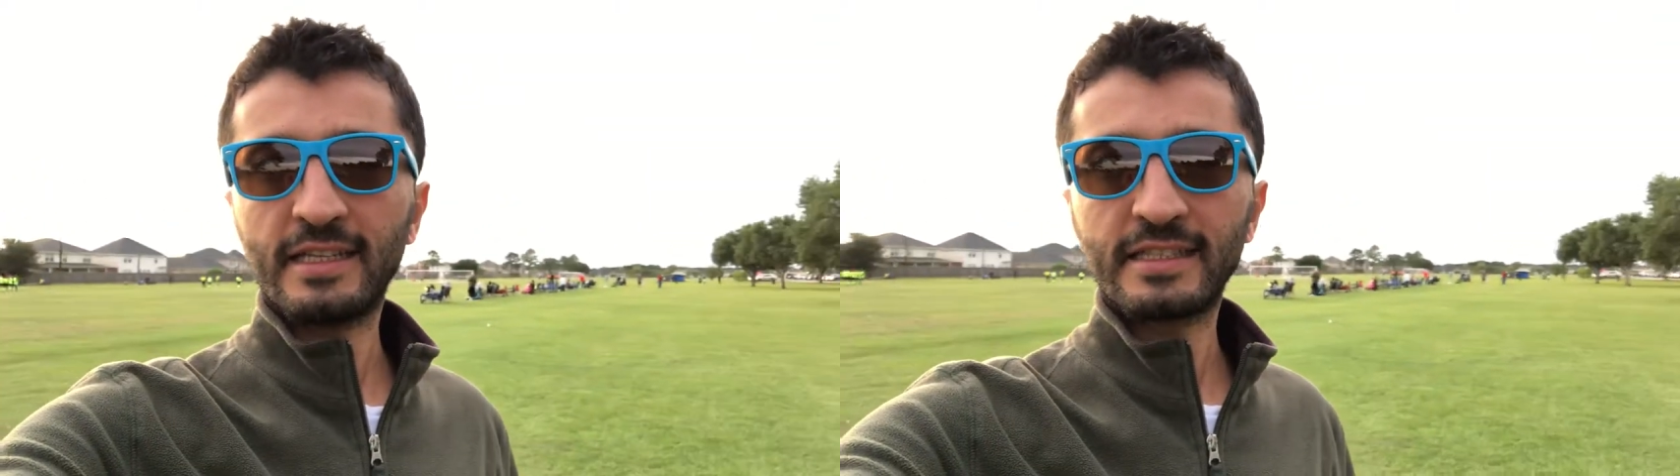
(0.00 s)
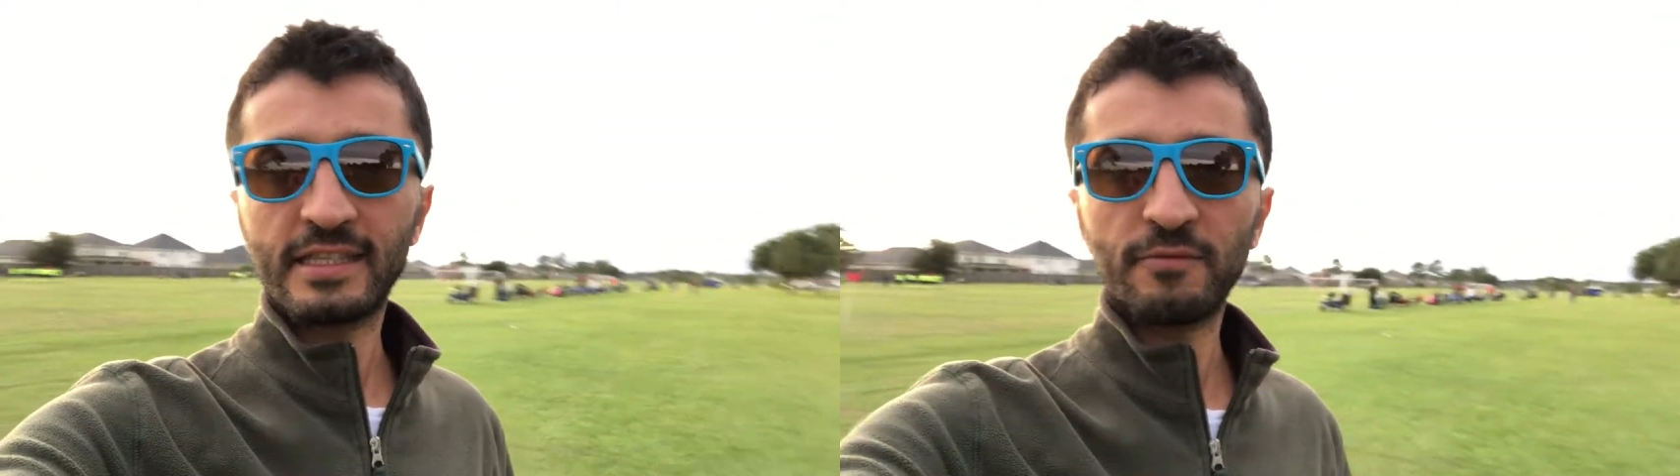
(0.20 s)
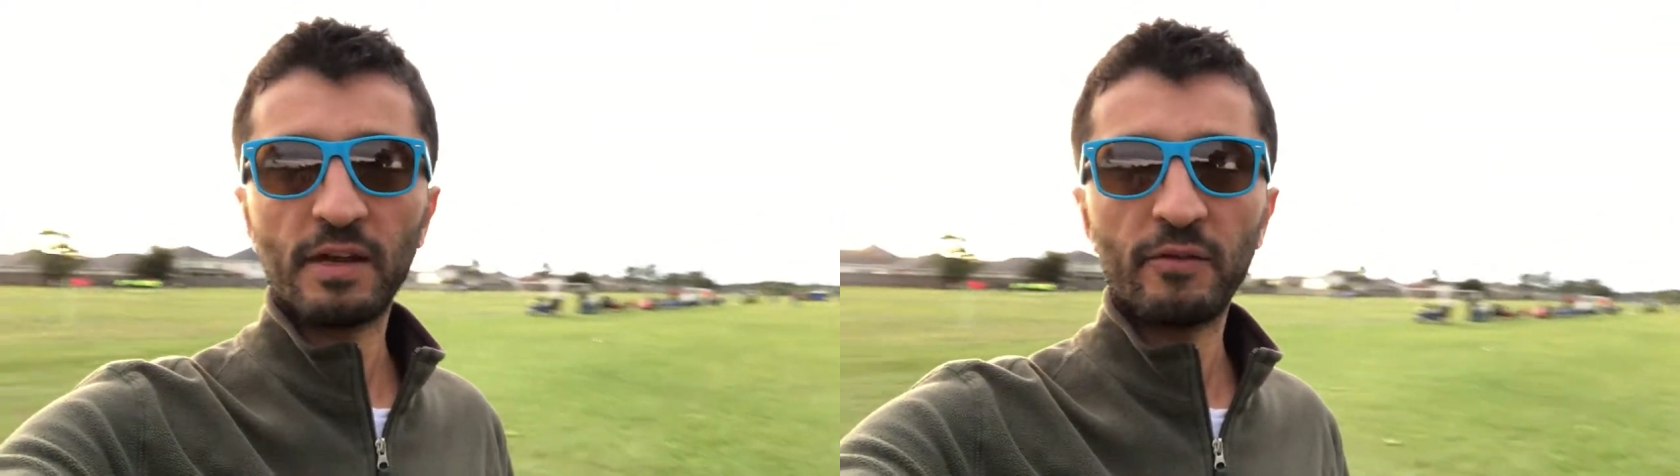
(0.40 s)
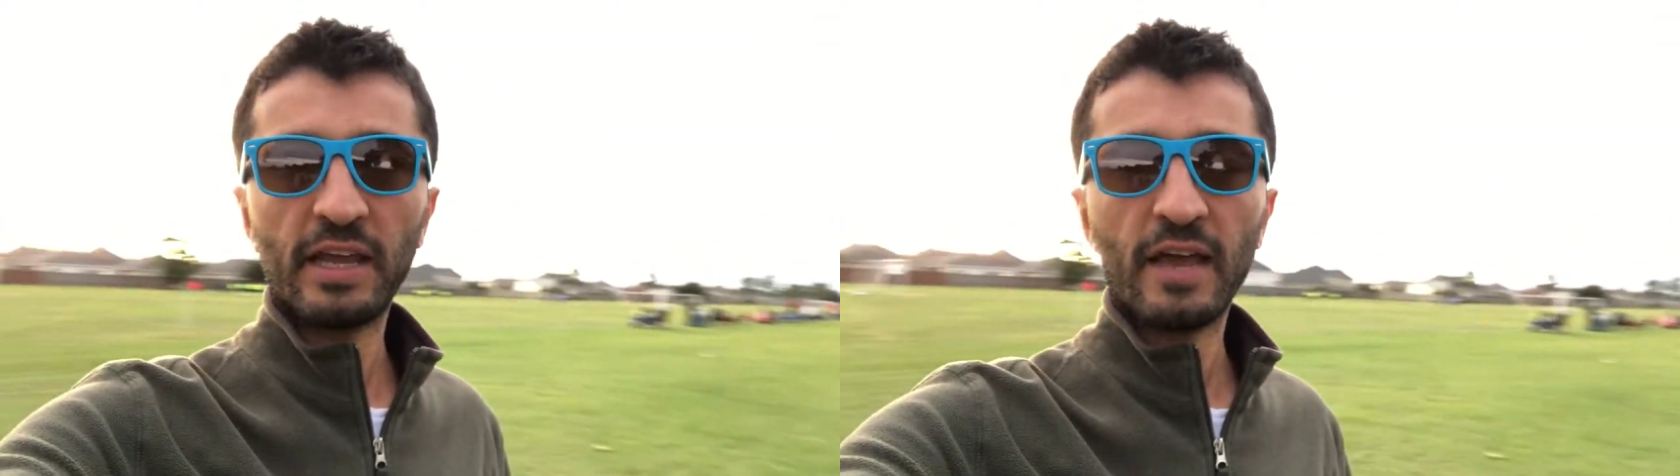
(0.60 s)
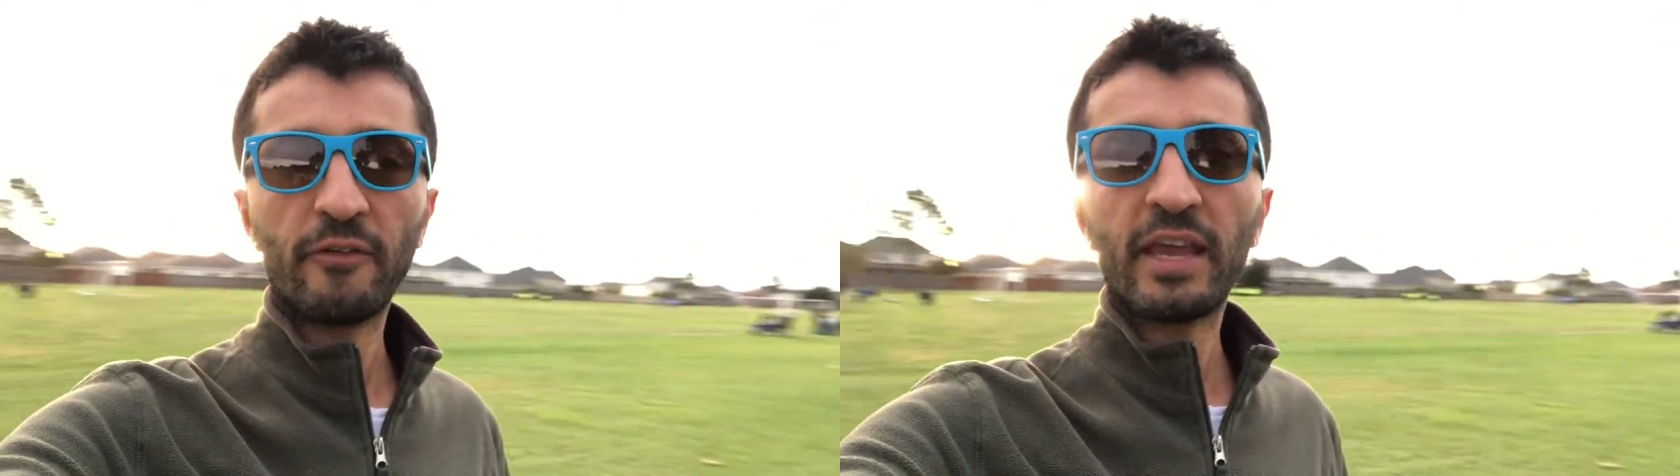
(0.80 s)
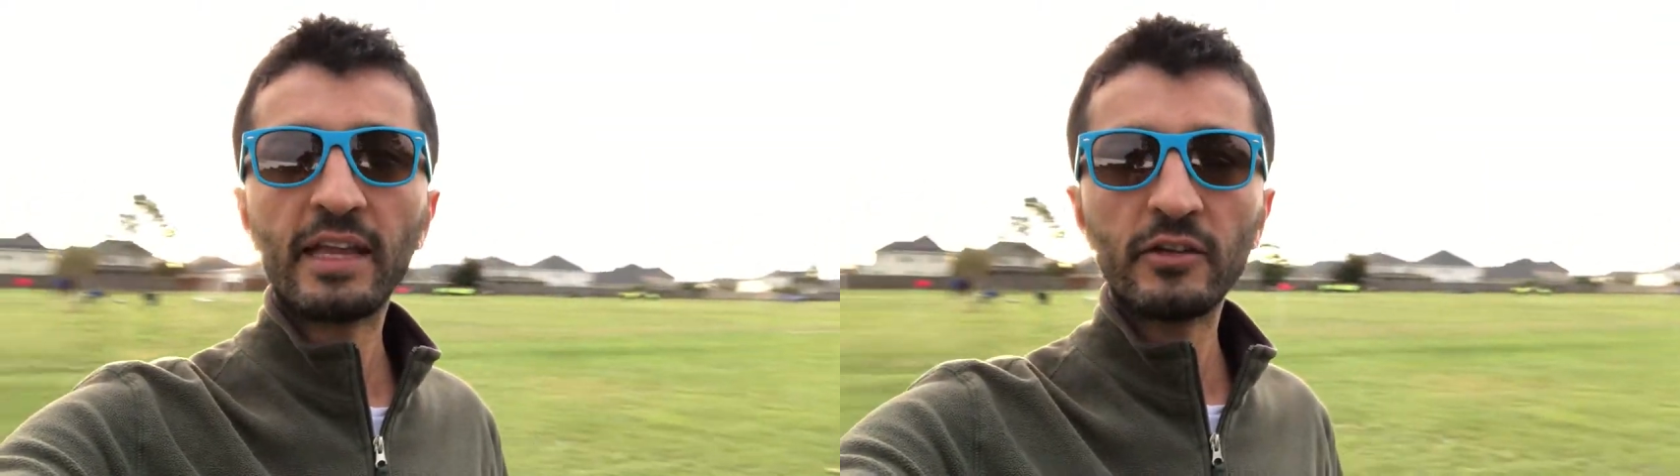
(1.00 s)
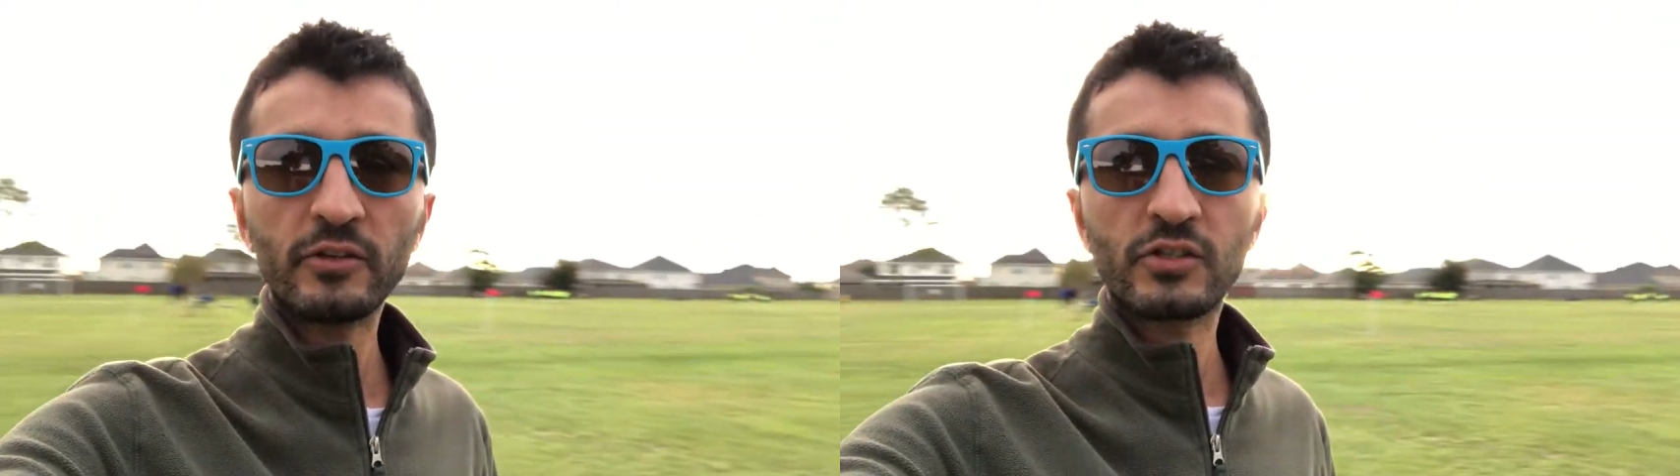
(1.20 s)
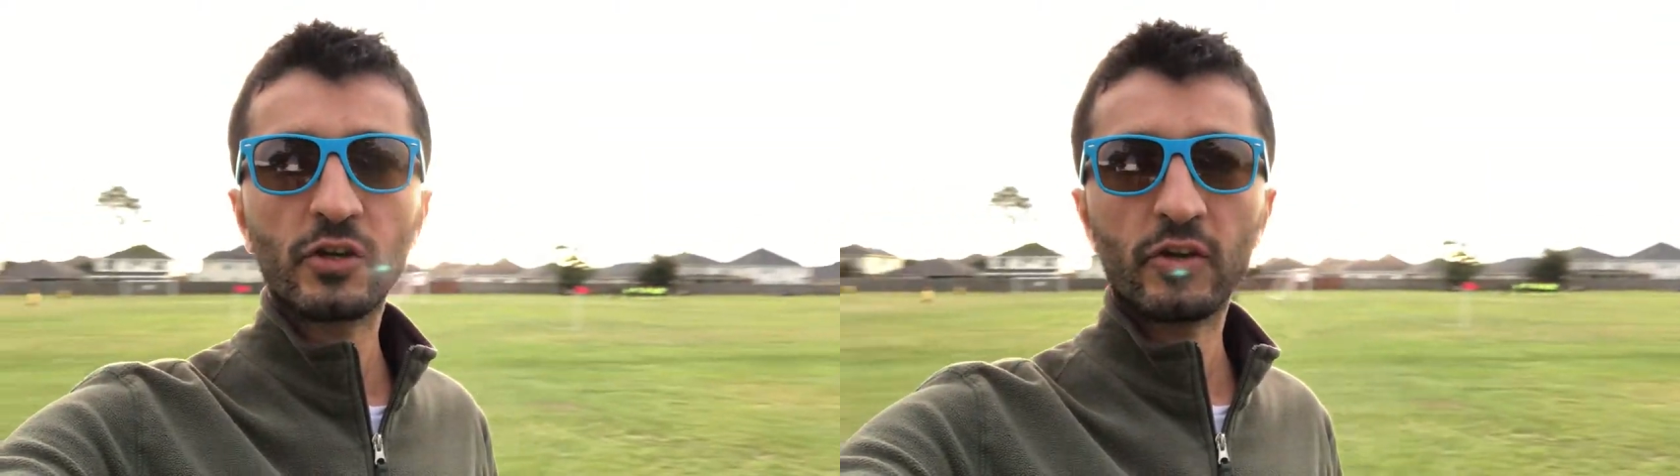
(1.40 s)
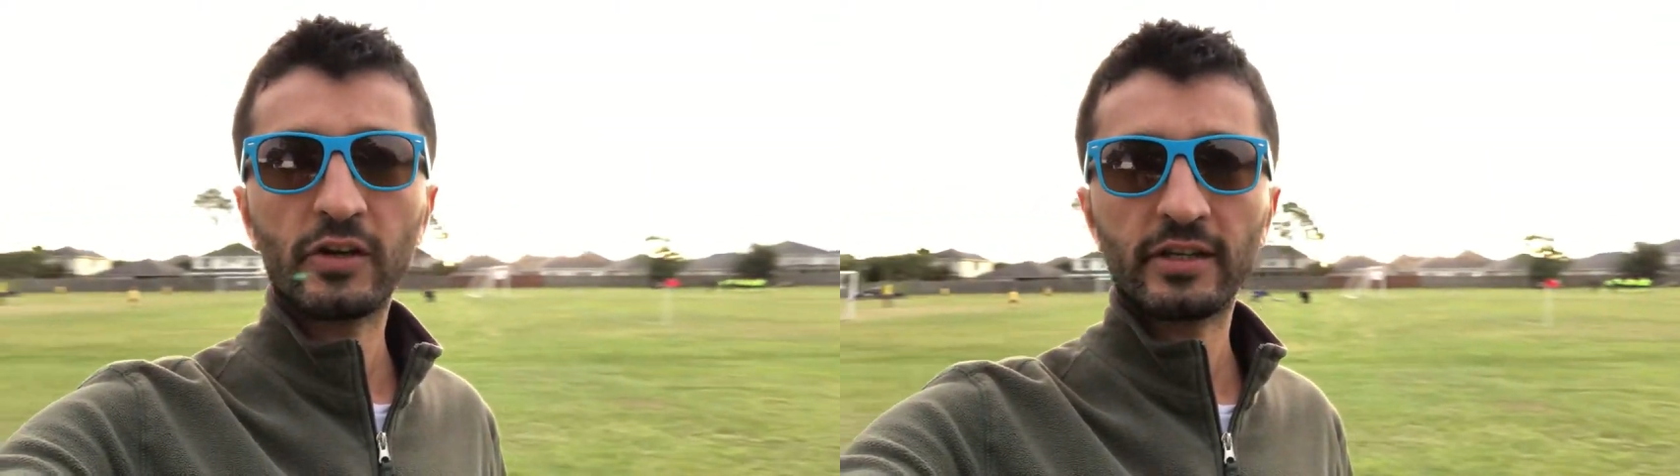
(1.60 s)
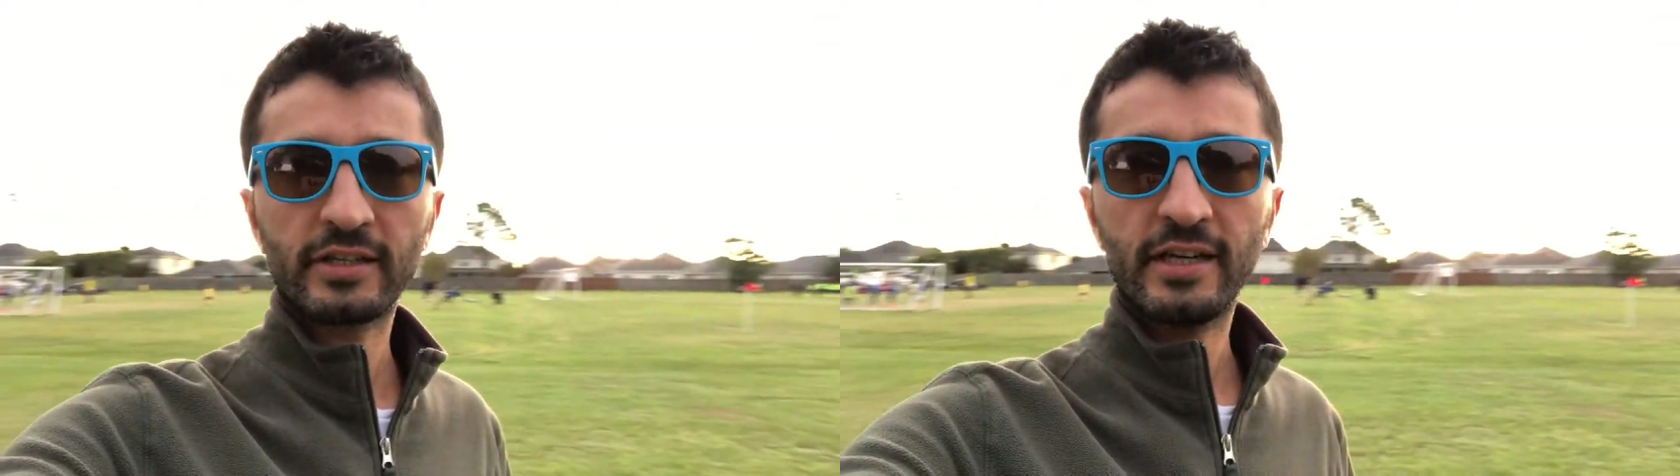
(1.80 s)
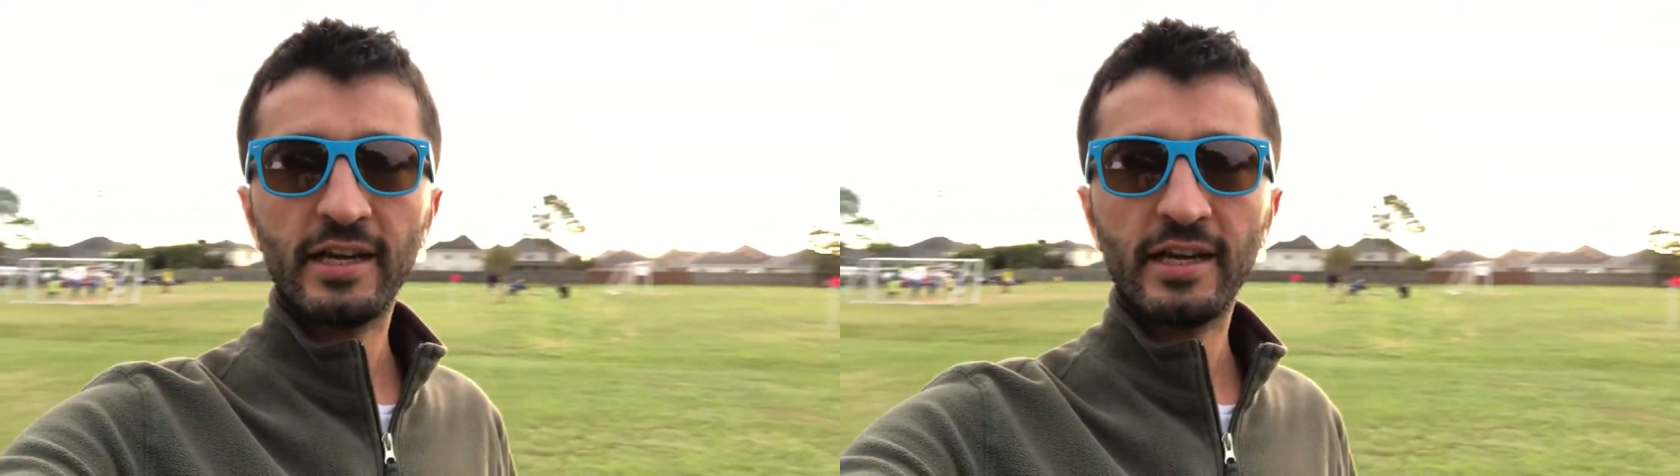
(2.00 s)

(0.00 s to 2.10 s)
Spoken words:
This is where we have Katy Youth Soccer